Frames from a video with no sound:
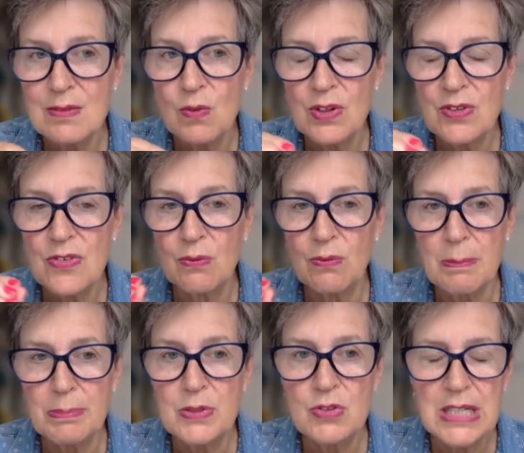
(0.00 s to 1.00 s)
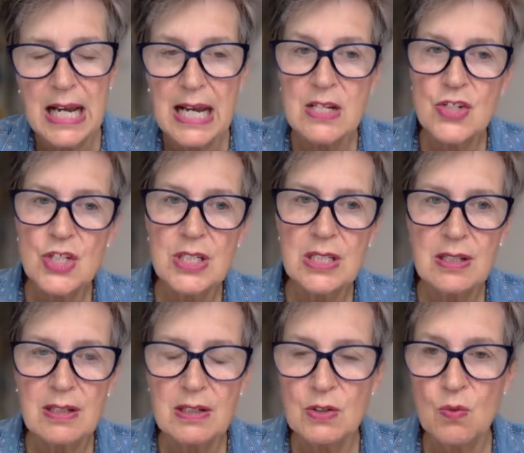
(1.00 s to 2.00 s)
What is the reputation that
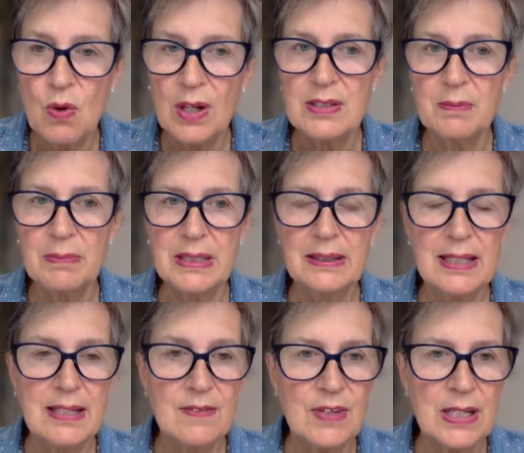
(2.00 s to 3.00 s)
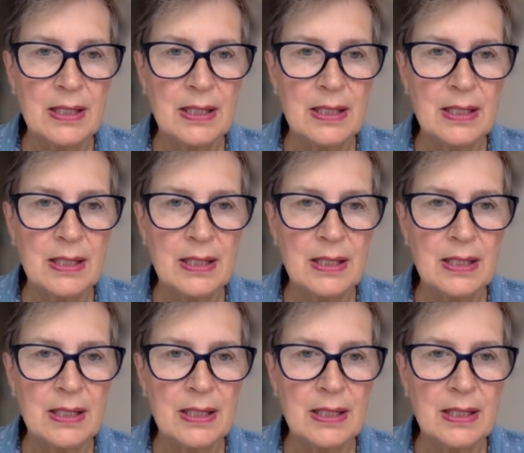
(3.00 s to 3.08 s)
you want to be leaving?